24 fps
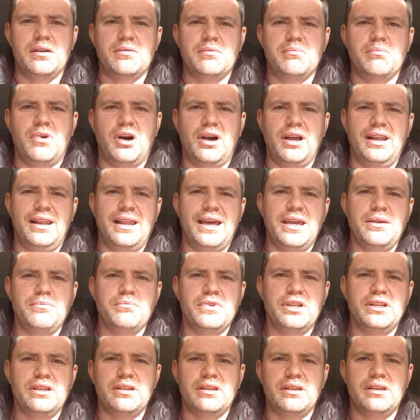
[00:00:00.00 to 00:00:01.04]
my
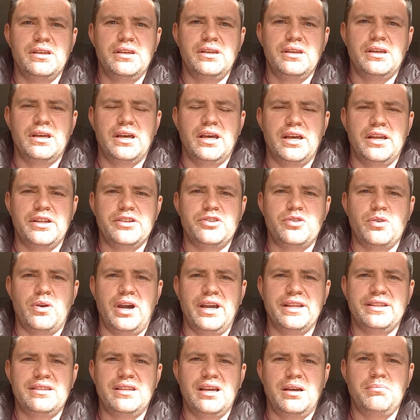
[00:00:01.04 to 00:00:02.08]
layman dry
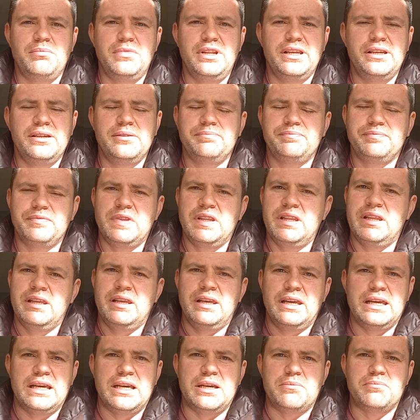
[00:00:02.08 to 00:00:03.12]
tumbler.
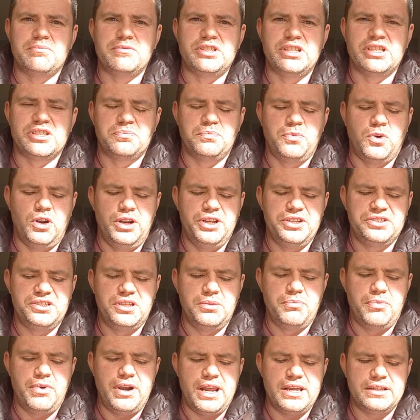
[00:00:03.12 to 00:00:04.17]
Just polish the
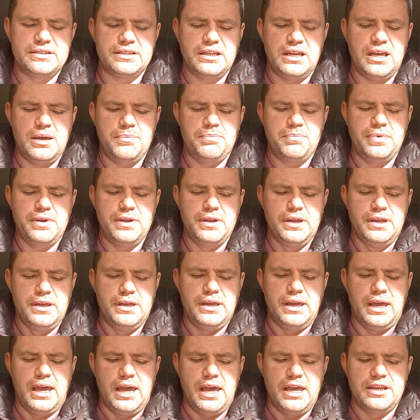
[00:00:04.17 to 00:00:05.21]
brass up.
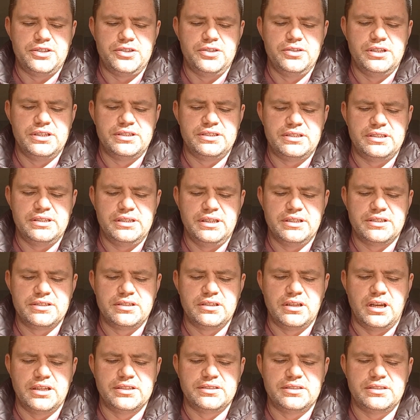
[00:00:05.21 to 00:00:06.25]
As soon as it's
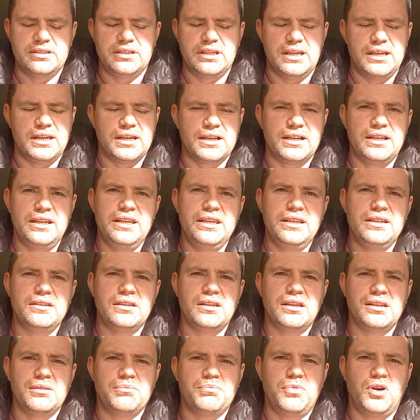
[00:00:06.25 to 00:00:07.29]
nice, clean
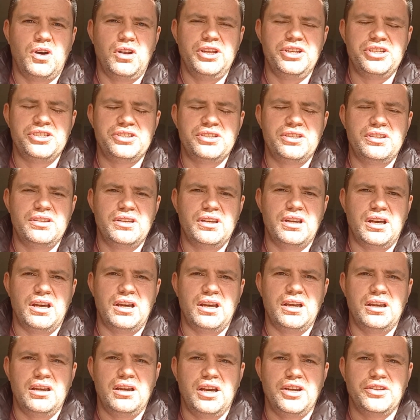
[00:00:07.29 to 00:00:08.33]
and polished,
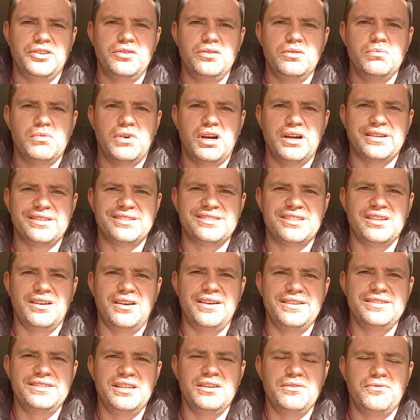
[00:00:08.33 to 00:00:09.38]
I do my
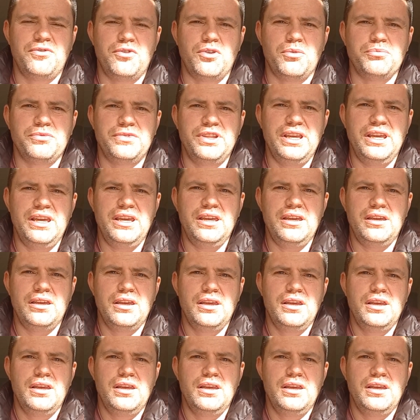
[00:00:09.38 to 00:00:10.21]
sizing from there,